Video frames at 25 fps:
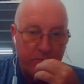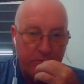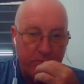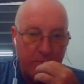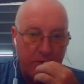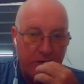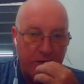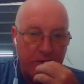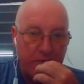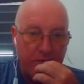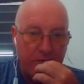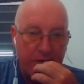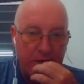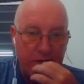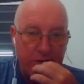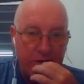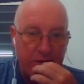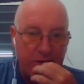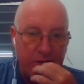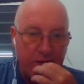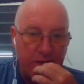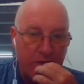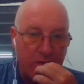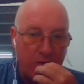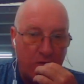intervention
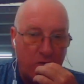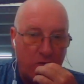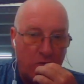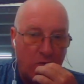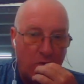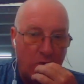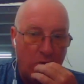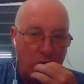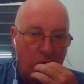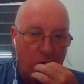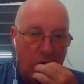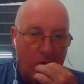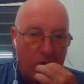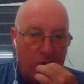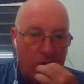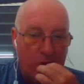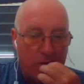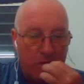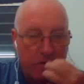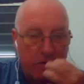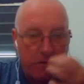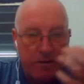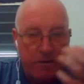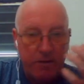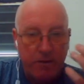there at all.
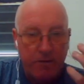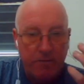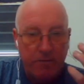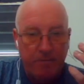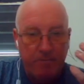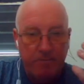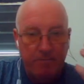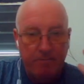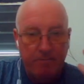So